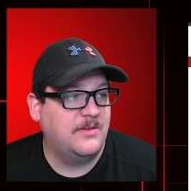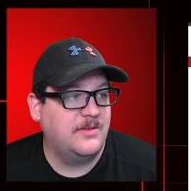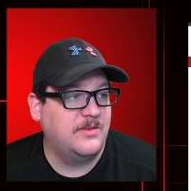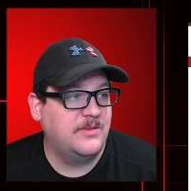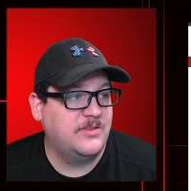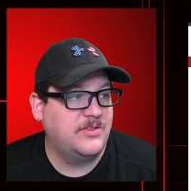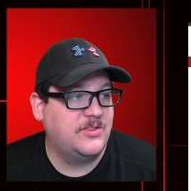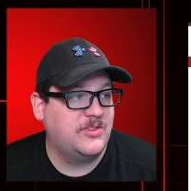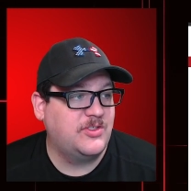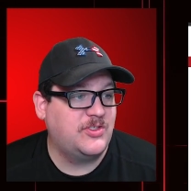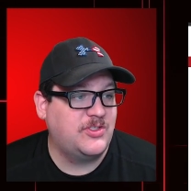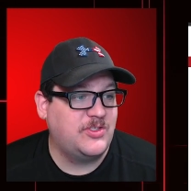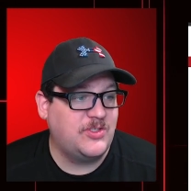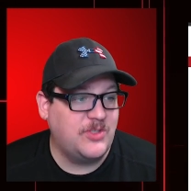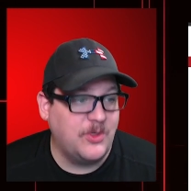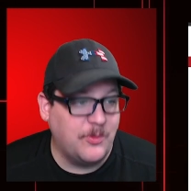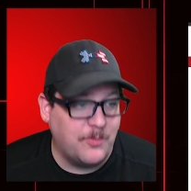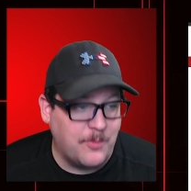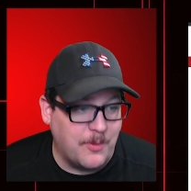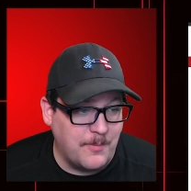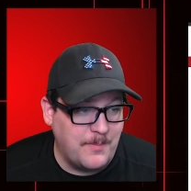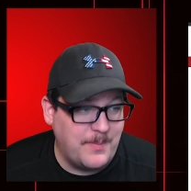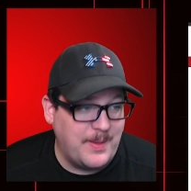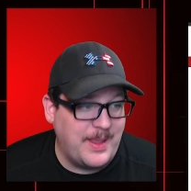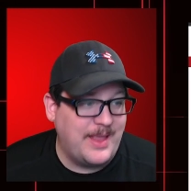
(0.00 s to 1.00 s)

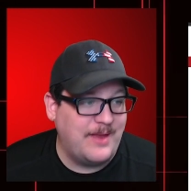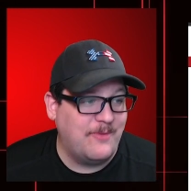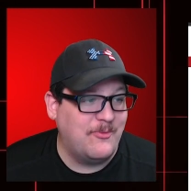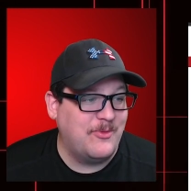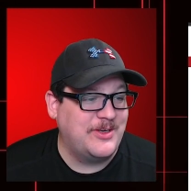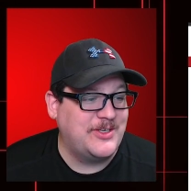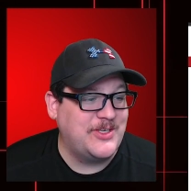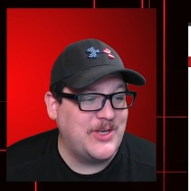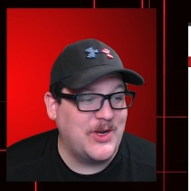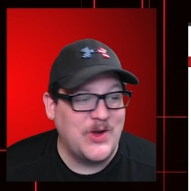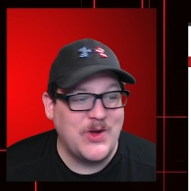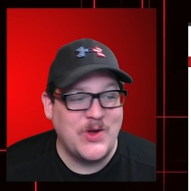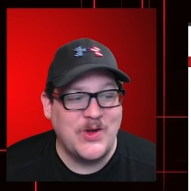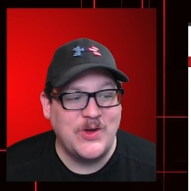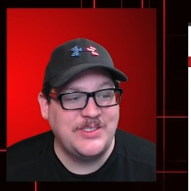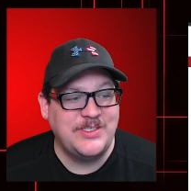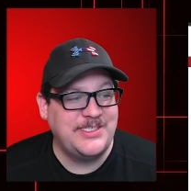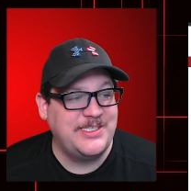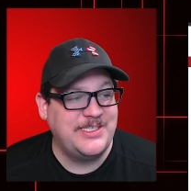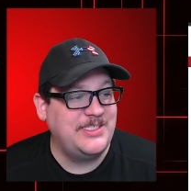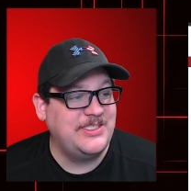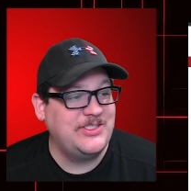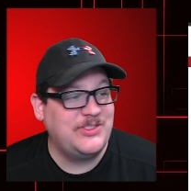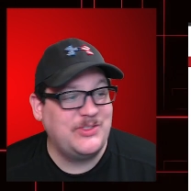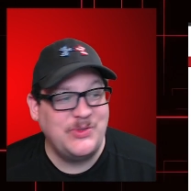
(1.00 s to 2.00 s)
Superman Returns
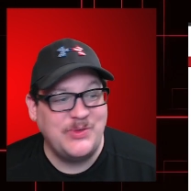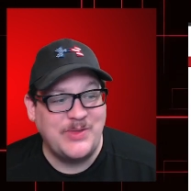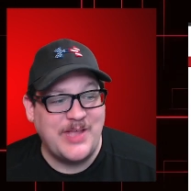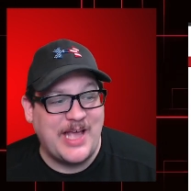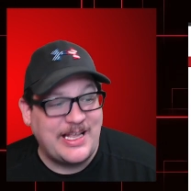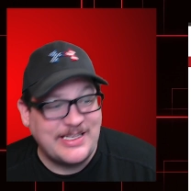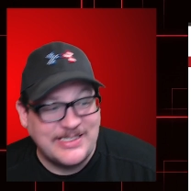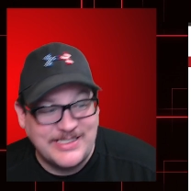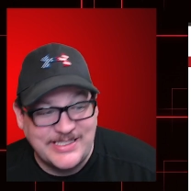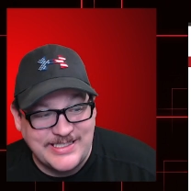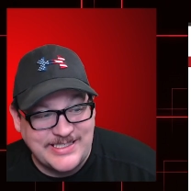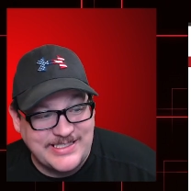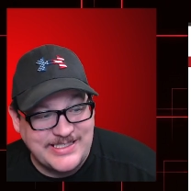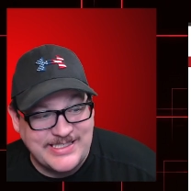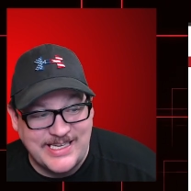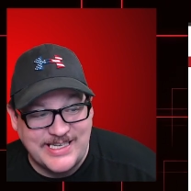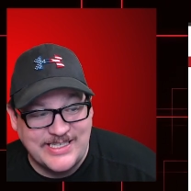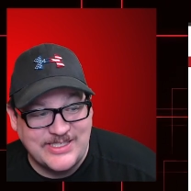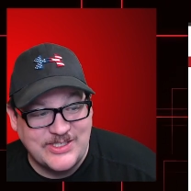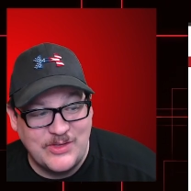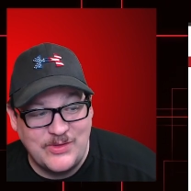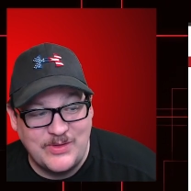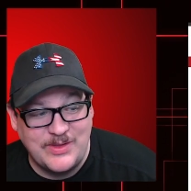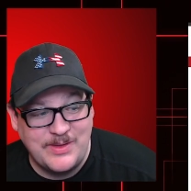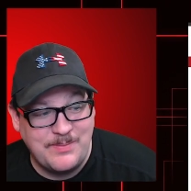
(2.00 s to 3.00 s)
in
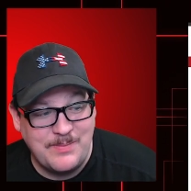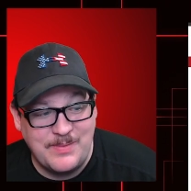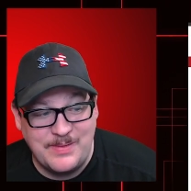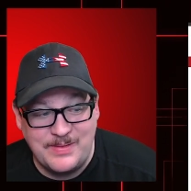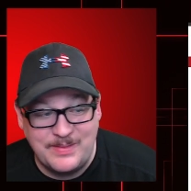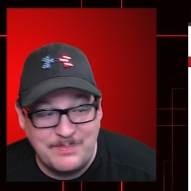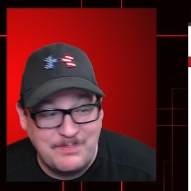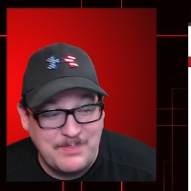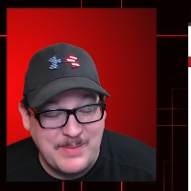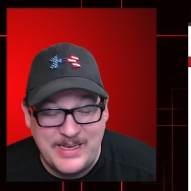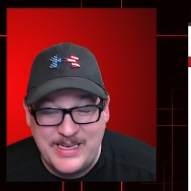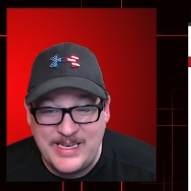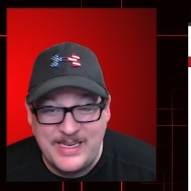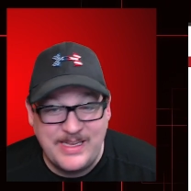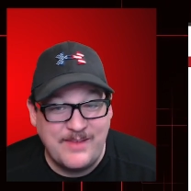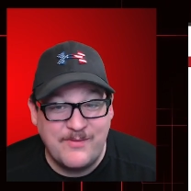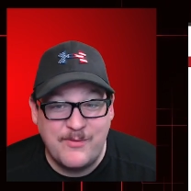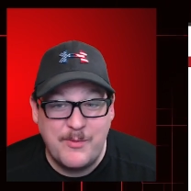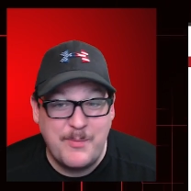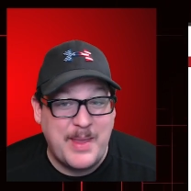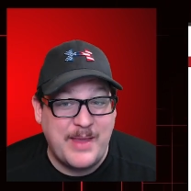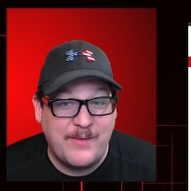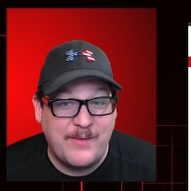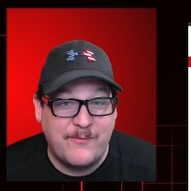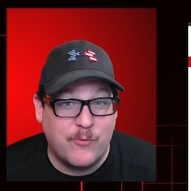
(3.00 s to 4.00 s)
2006 didn't
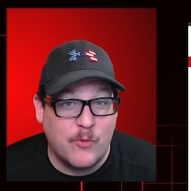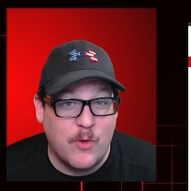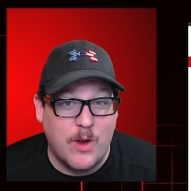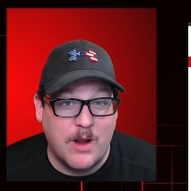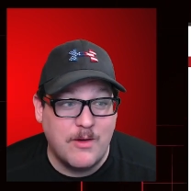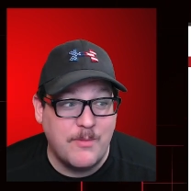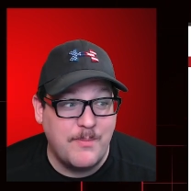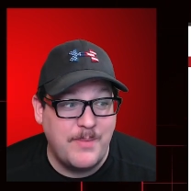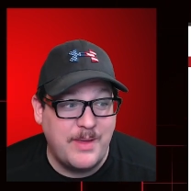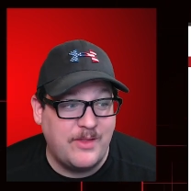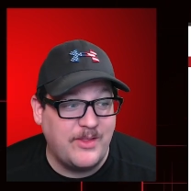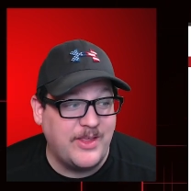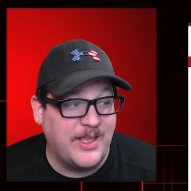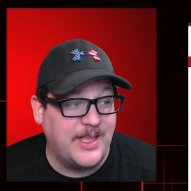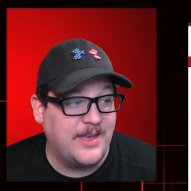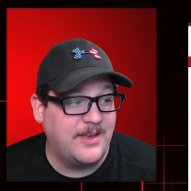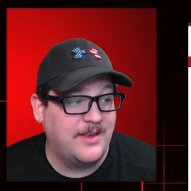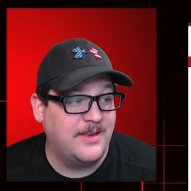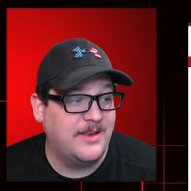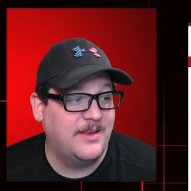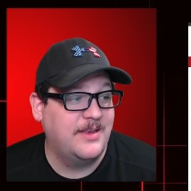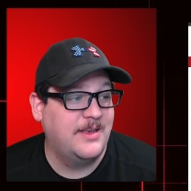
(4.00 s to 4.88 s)
even make $400 million.